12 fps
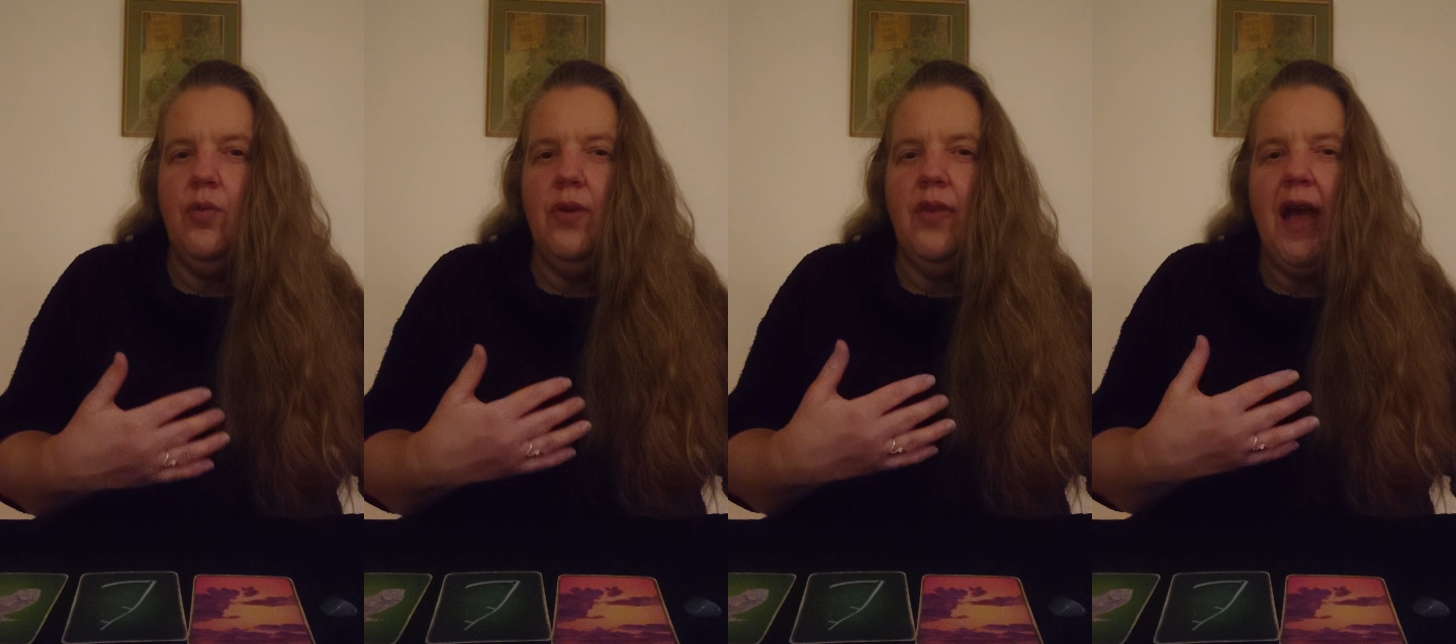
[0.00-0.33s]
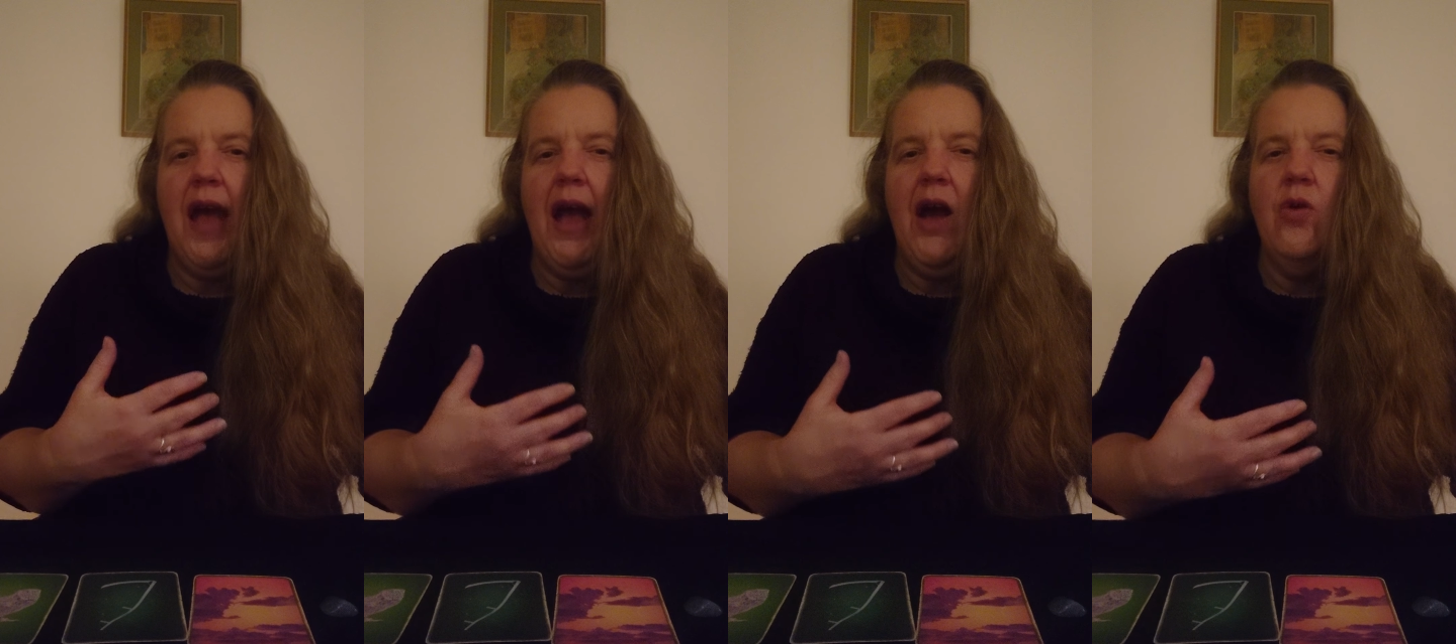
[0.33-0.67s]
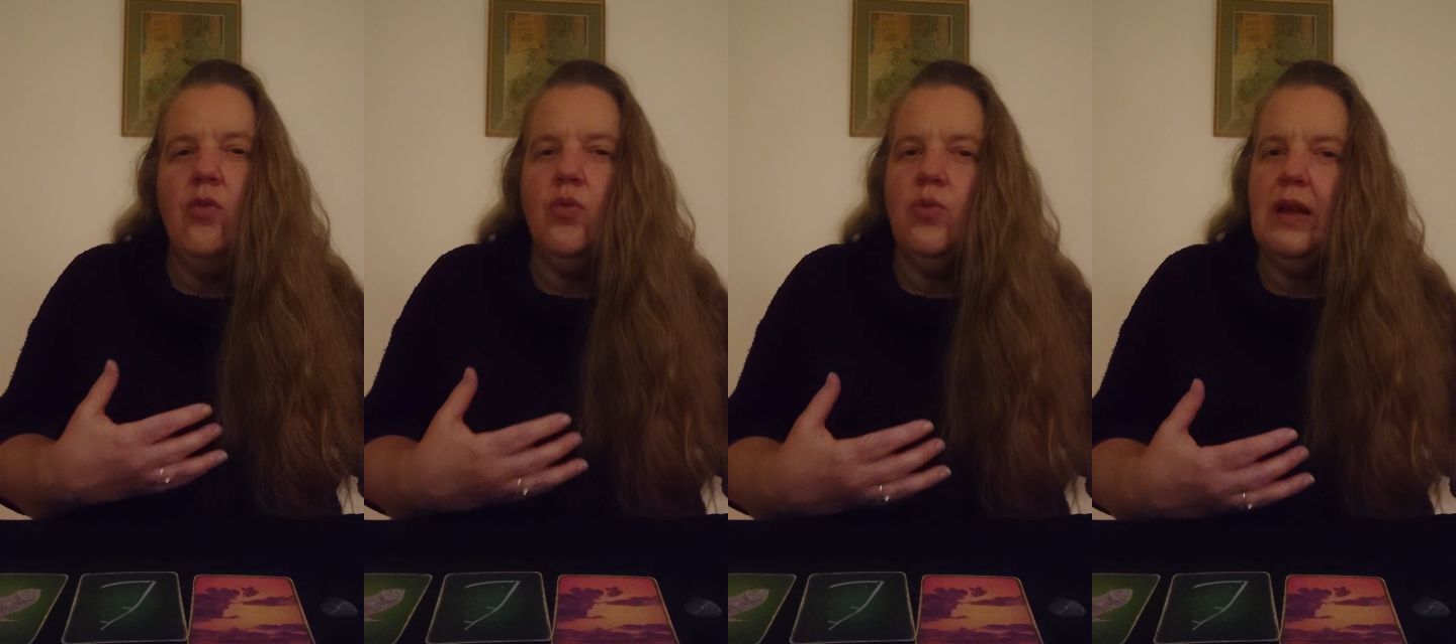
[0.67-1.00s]

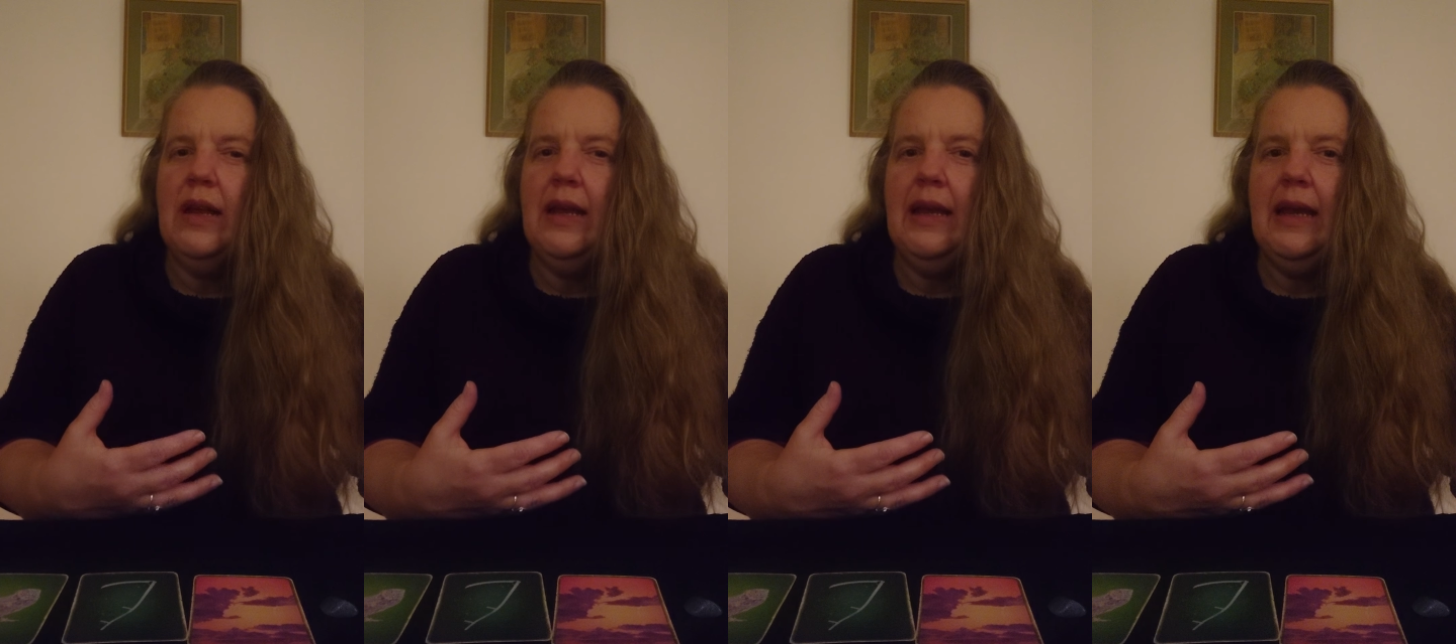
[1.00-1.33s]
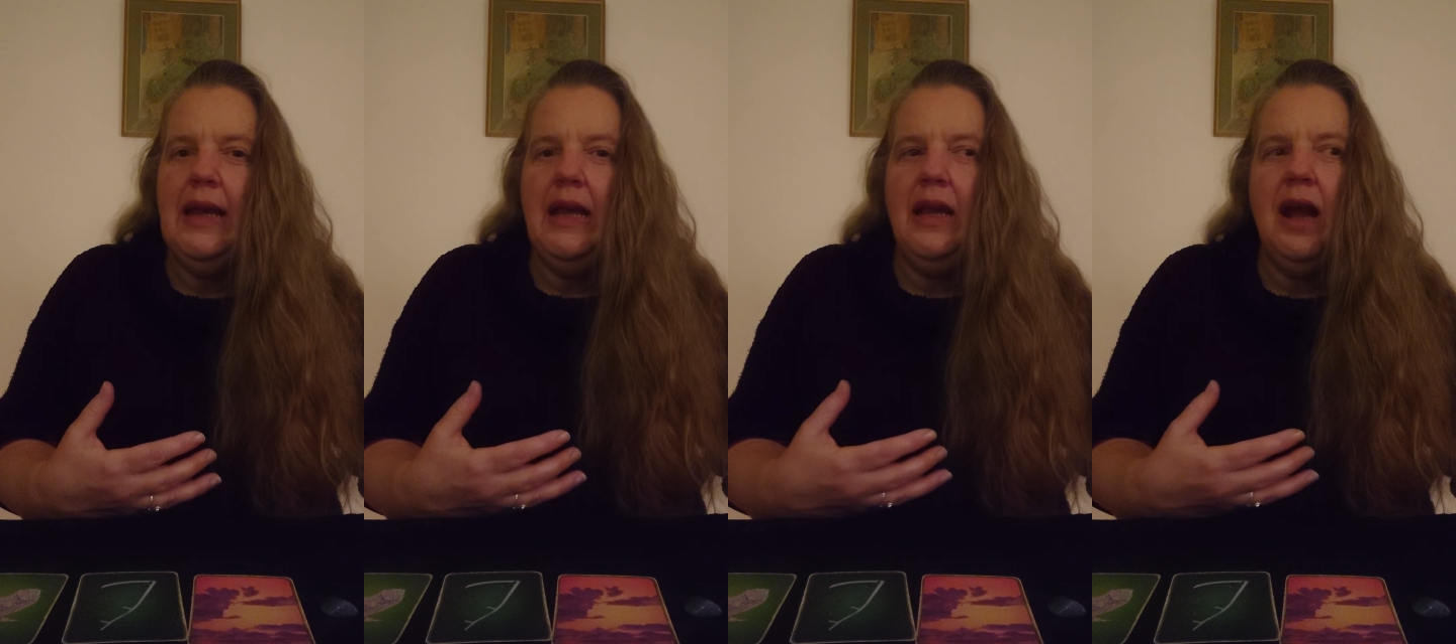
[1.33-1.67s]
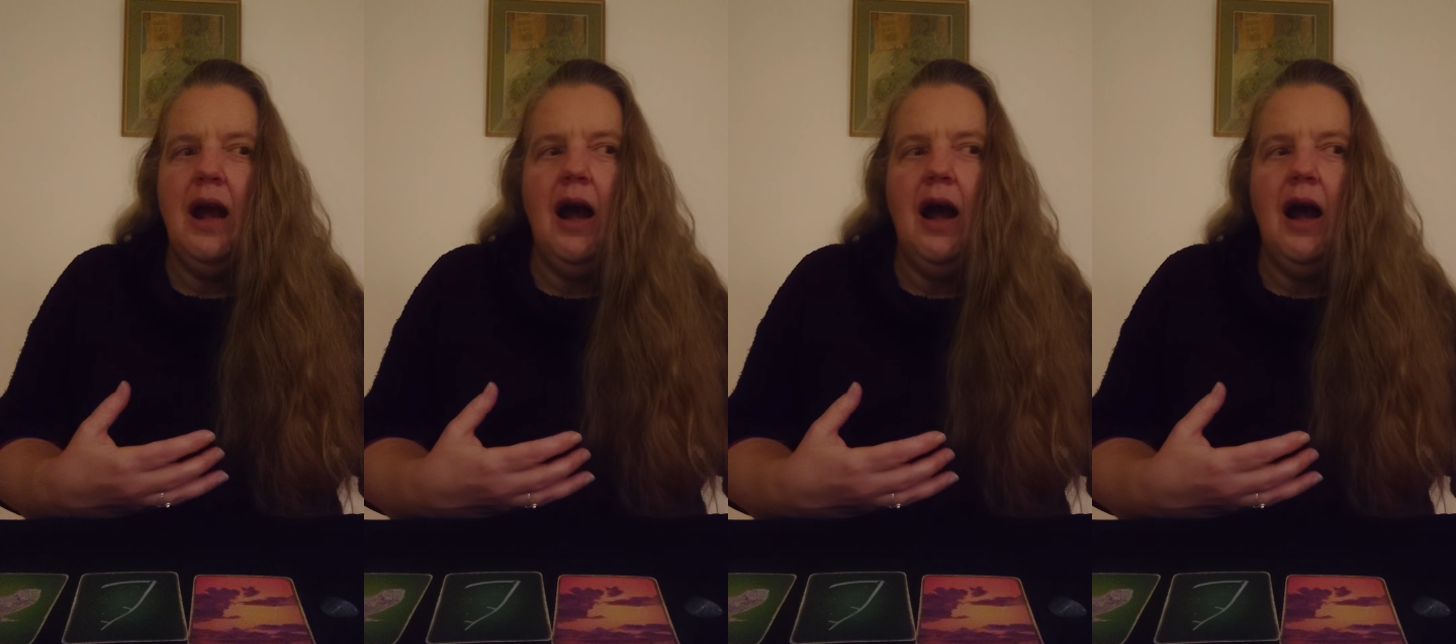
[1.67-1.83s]
without really